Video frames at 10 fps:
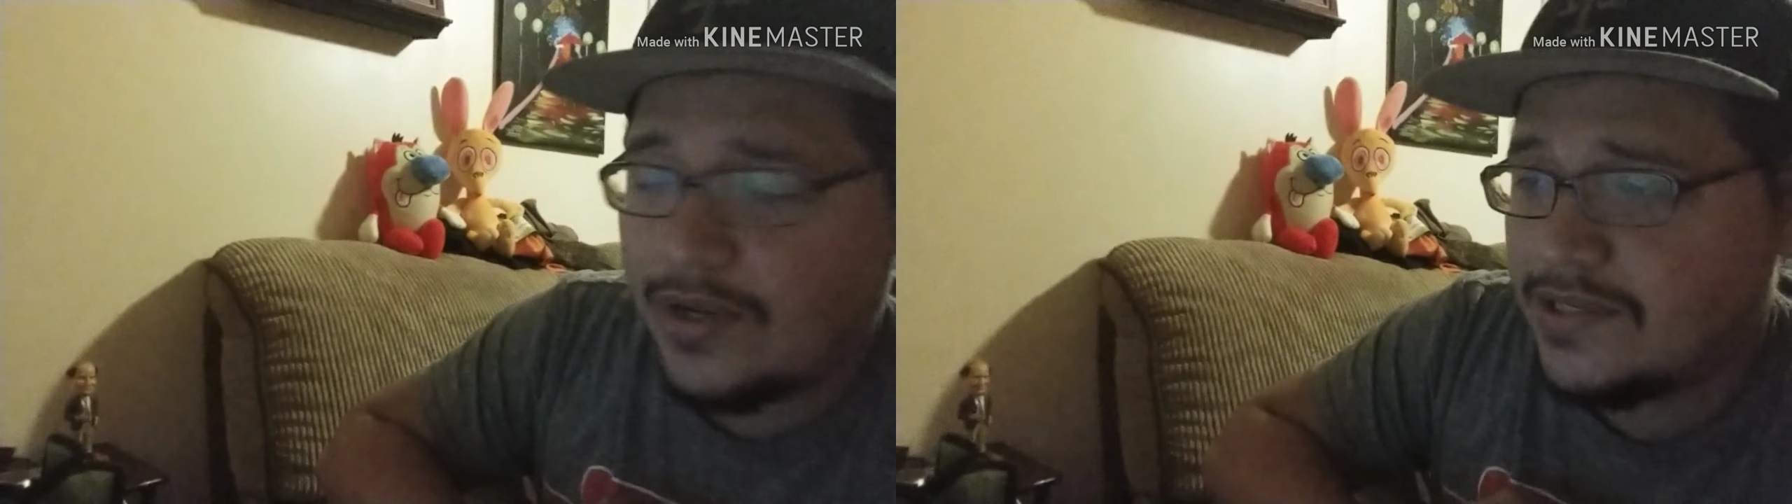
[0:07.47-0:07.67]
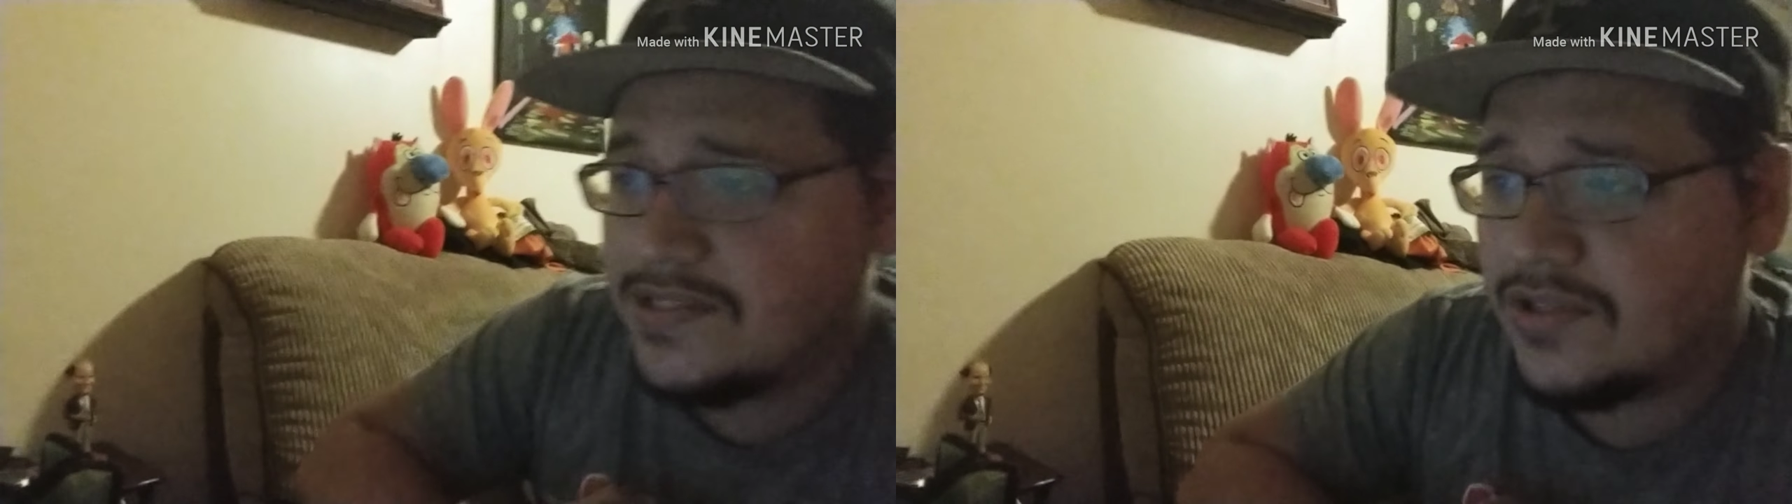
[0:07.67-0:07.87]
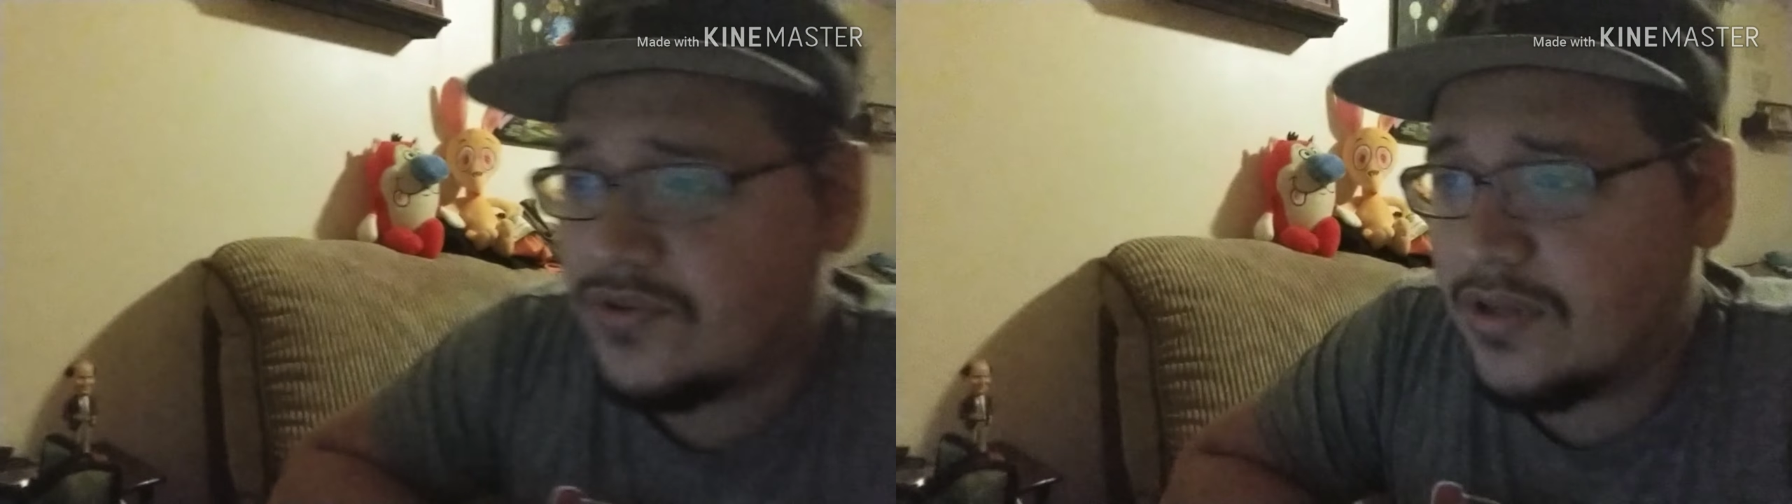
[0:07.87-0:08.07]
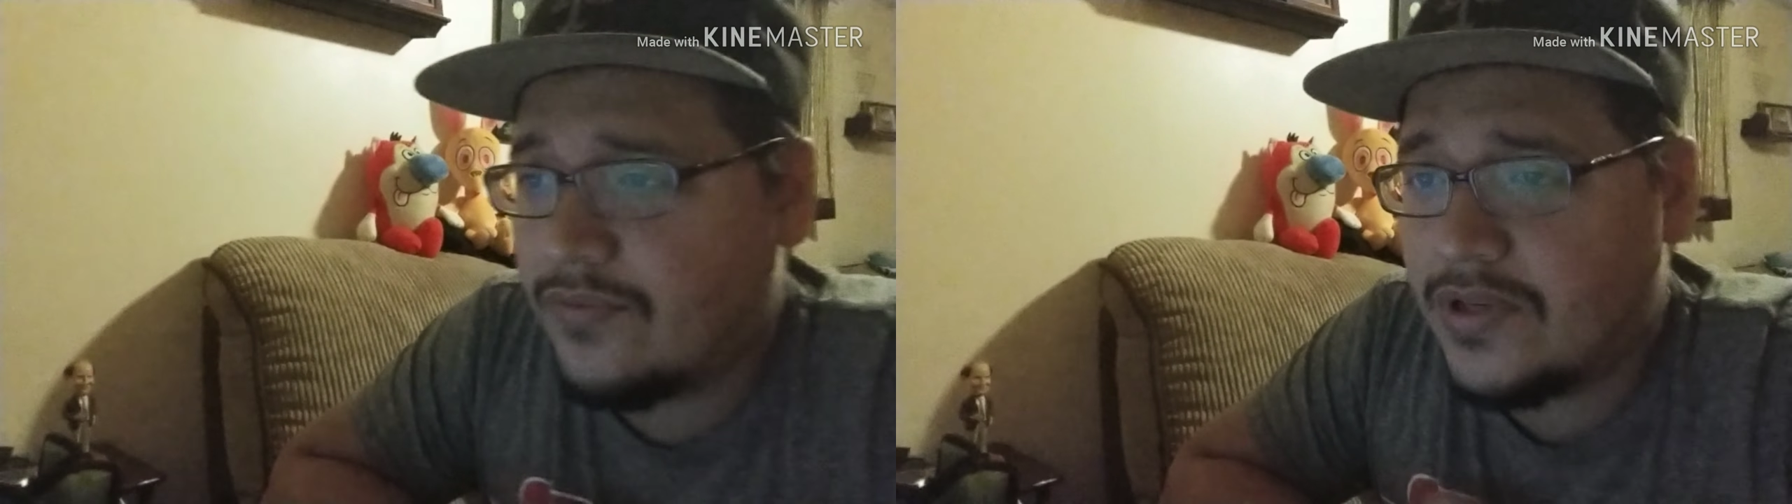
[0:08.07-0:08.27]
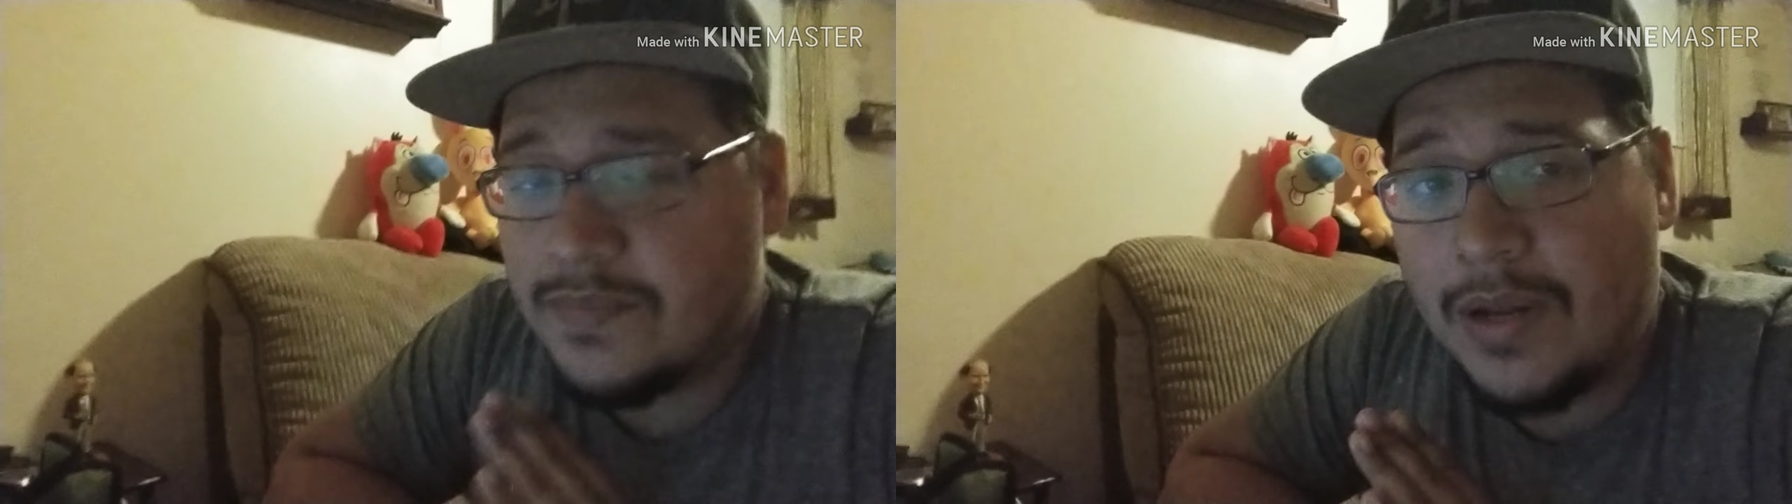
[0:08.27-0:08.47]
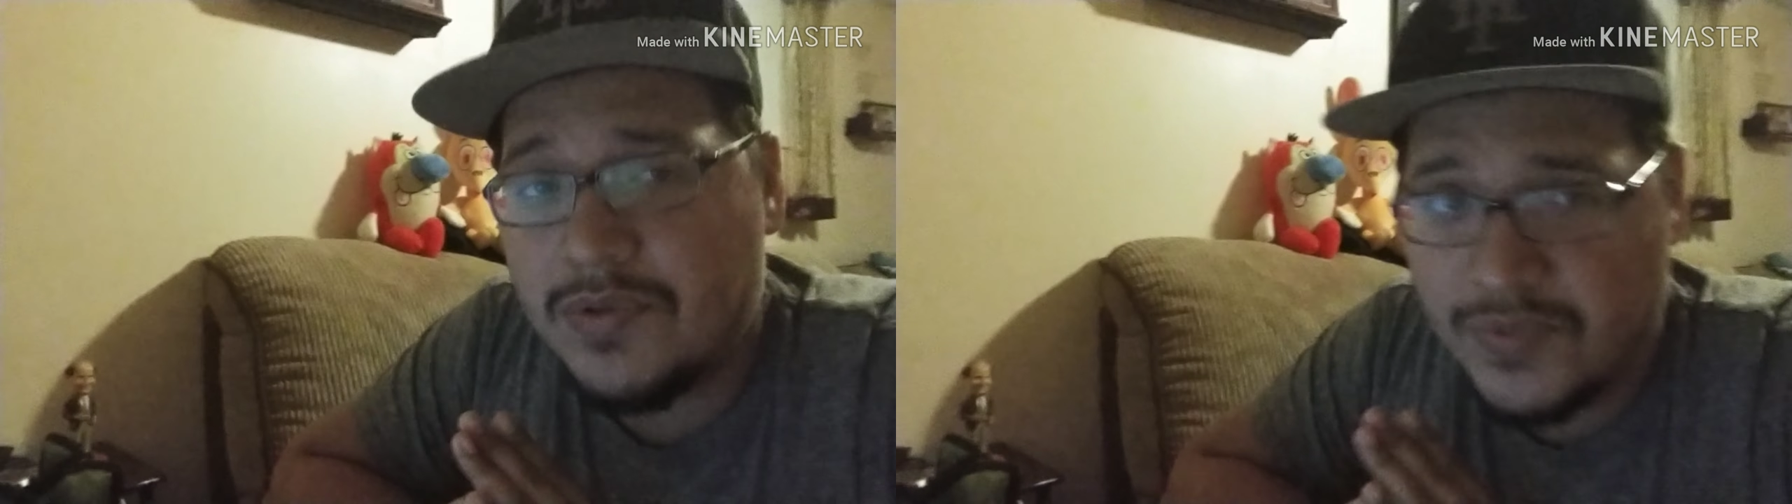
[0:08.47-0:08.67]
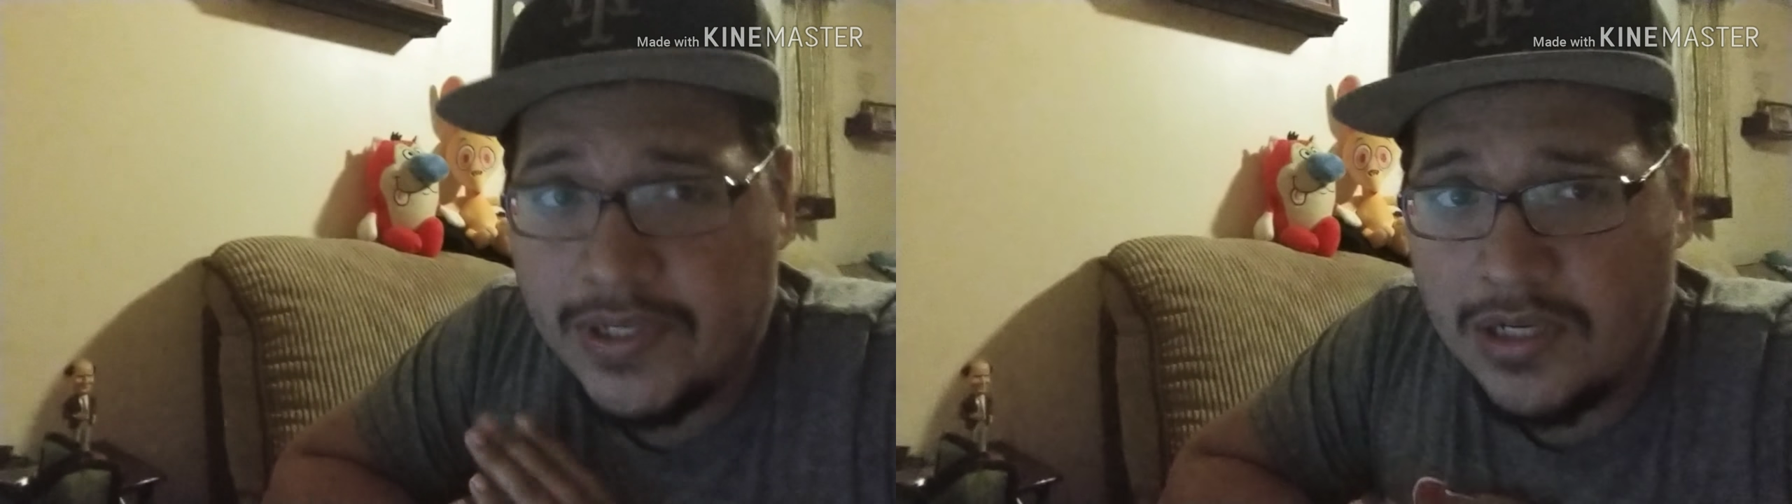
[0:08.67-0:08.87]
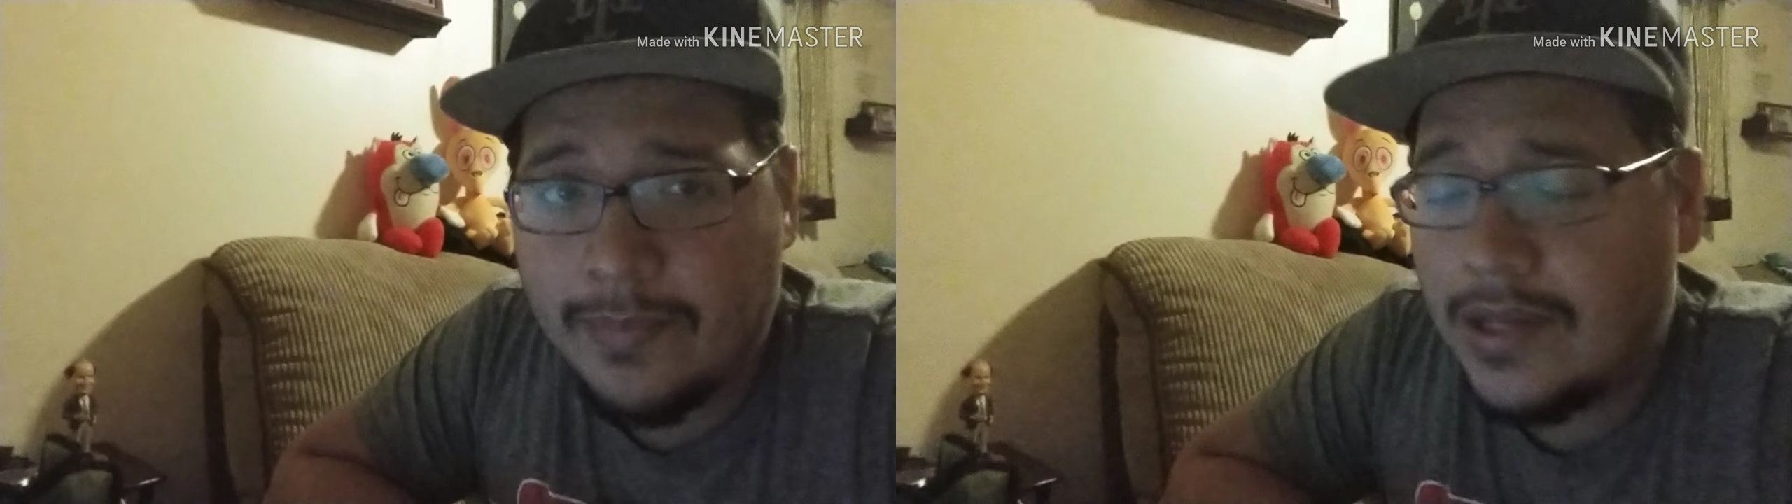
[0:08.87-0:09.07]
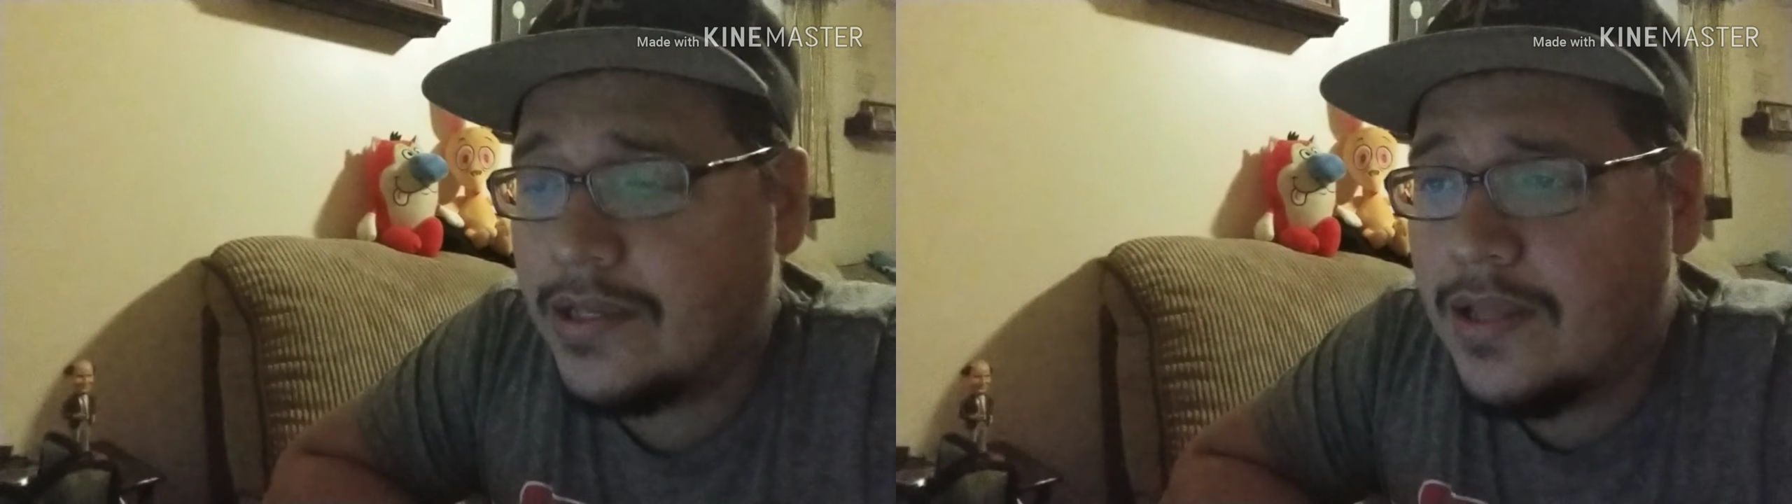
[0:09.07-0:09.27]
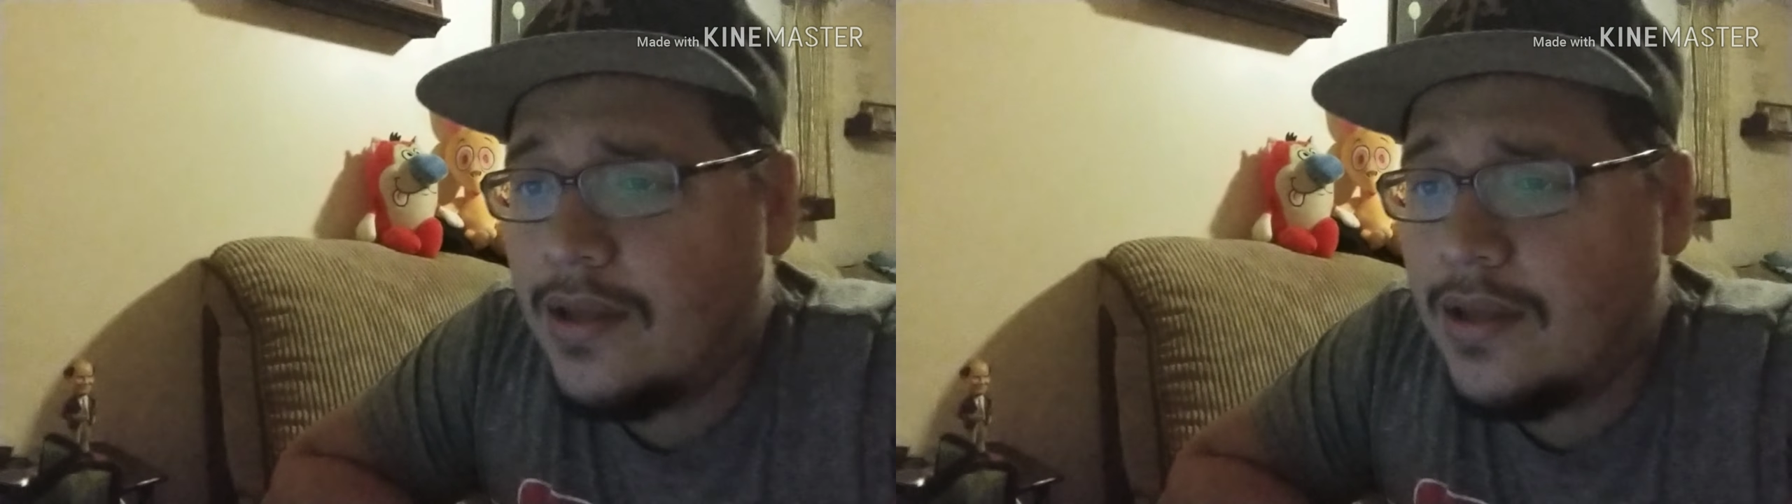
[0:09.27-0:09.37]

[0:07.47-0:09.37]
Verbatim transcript: I didn't see the trailer for this, but I was reading about it.